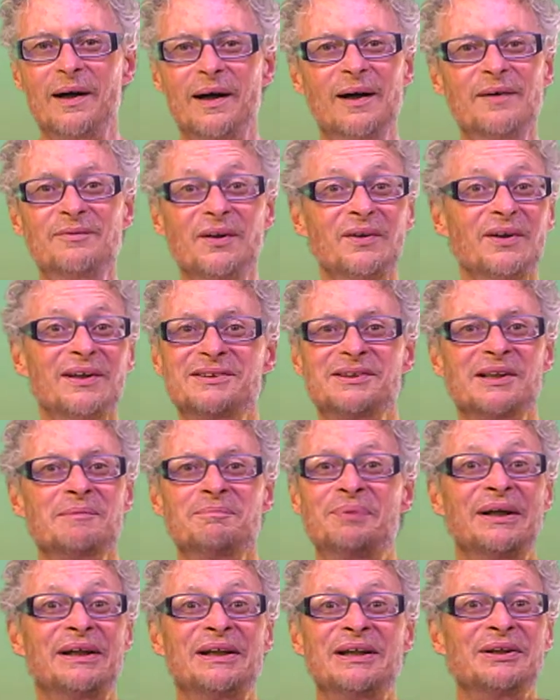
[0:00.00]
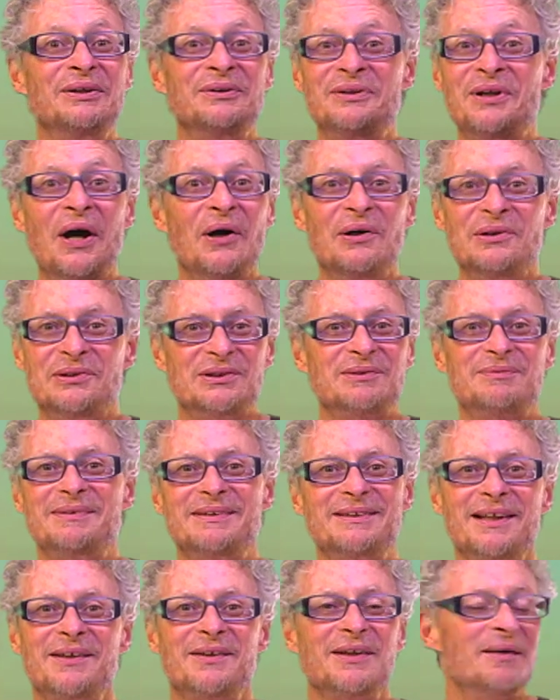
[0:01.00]
I felt like saying picking your nose just
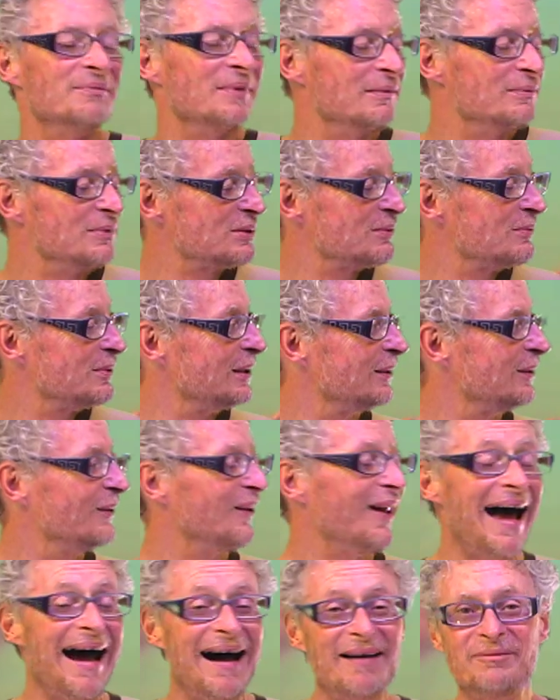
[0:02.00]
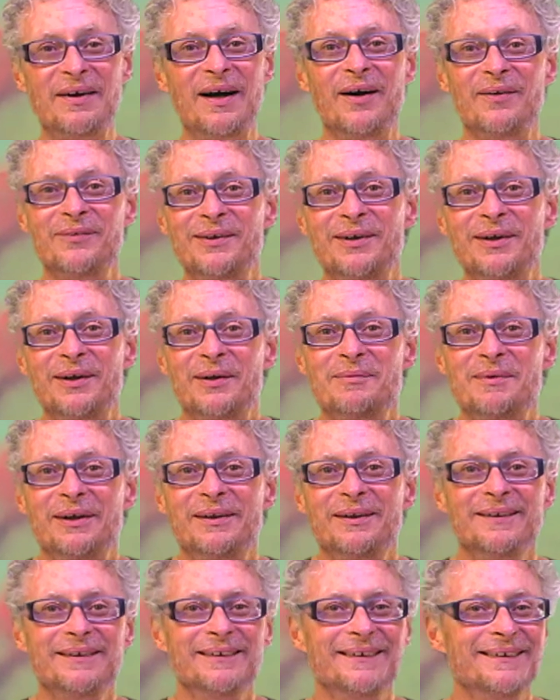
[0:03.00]
because I thought maybe somebody would laugh out there, but
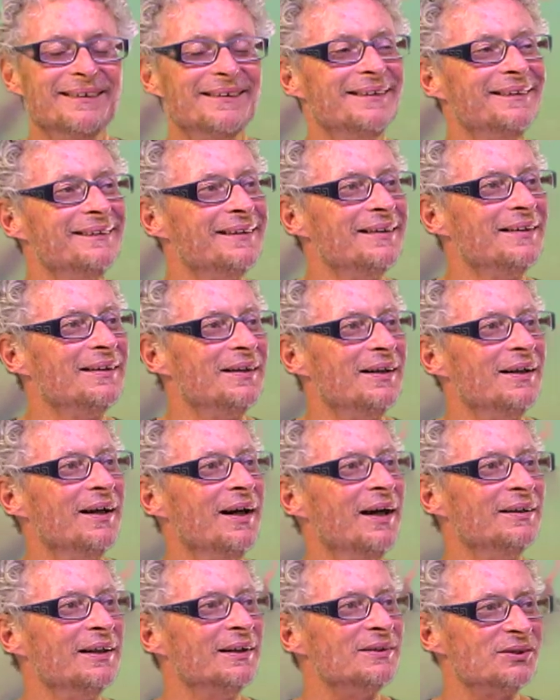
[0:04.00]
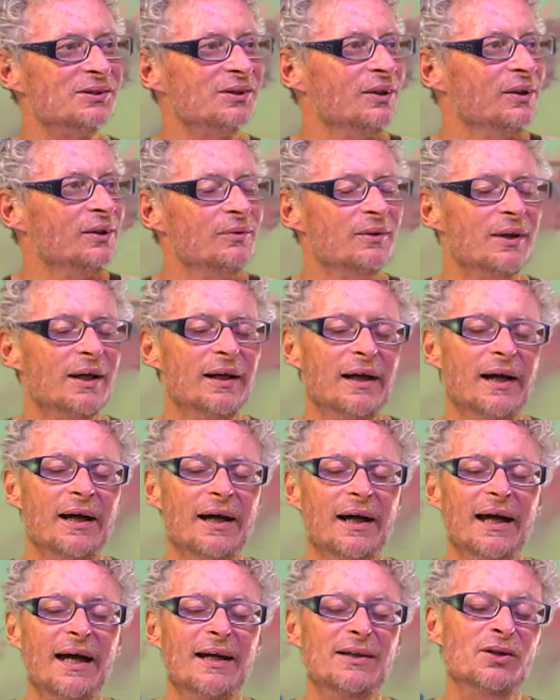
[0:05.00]
I guess, you know, I,
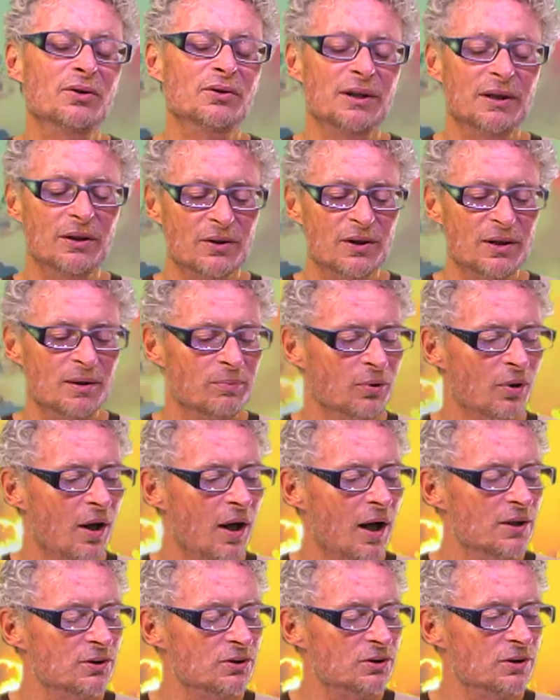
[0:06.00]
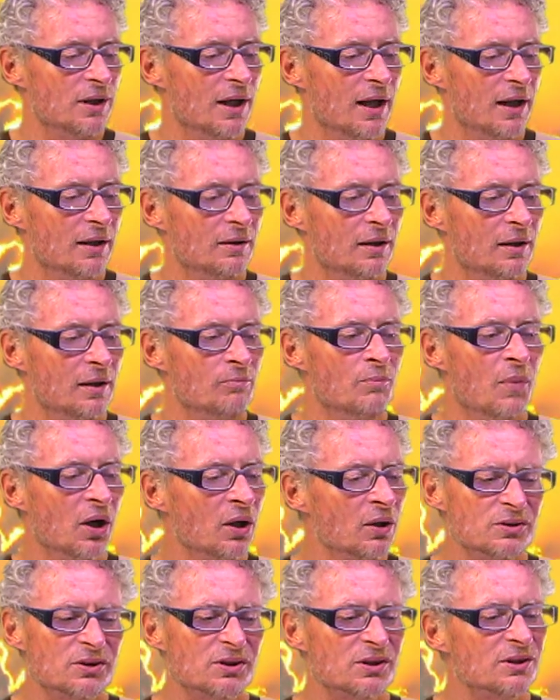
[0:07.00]
I don't hear the applause yet. Uh,
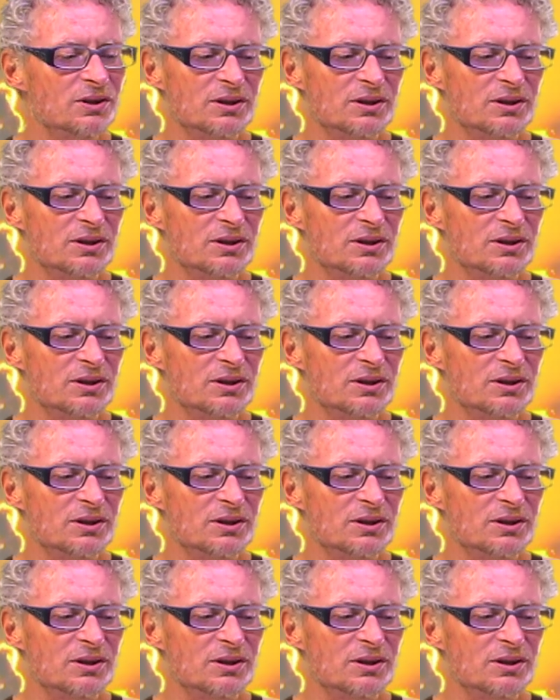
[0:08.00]
Mars in the